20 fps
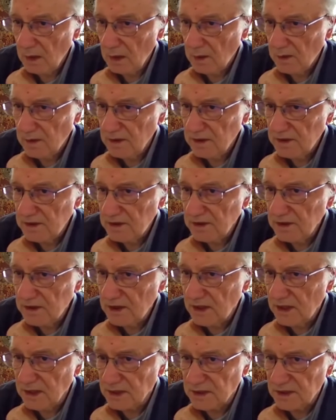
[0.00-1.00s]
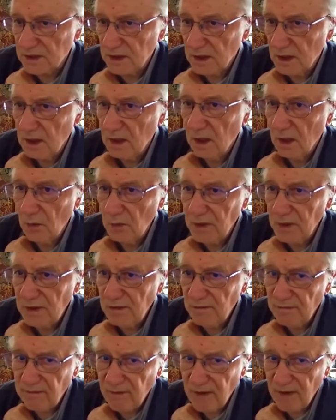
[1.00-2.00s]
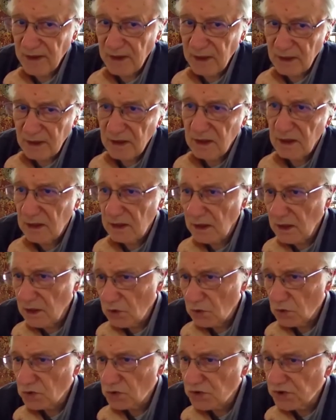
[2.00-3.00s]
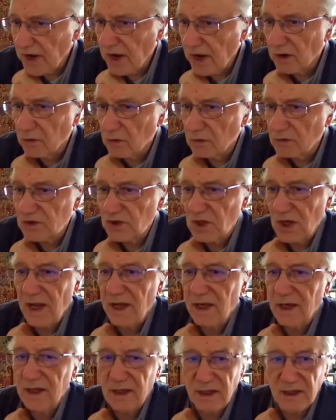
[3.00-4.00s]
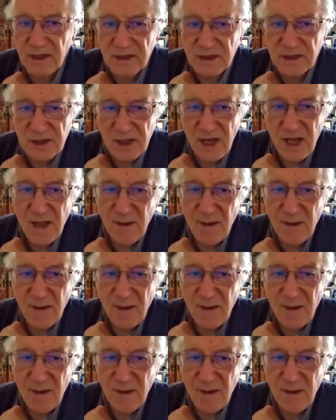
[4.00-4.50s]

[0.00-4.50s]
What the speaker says: This is this. We divided it into triangles like this.